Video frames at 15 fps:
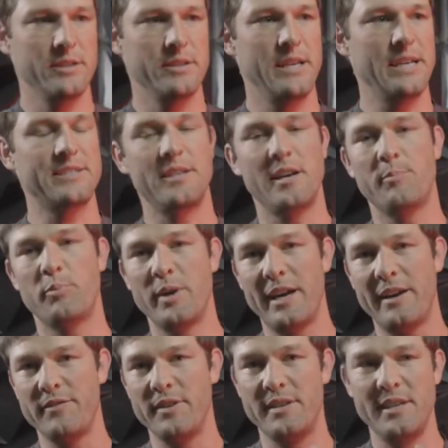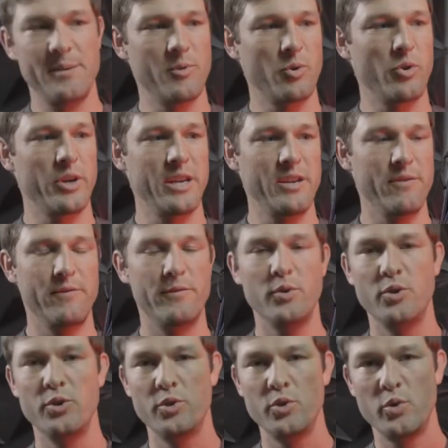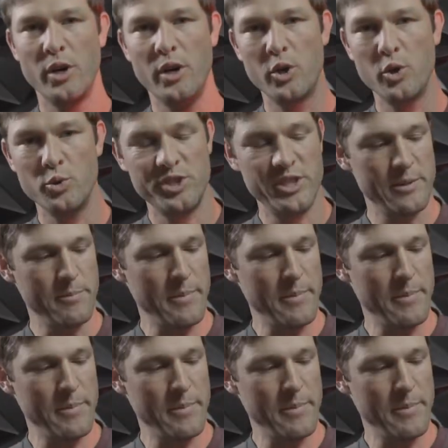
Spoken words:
Next up, we have the DiMarini Voodoo OG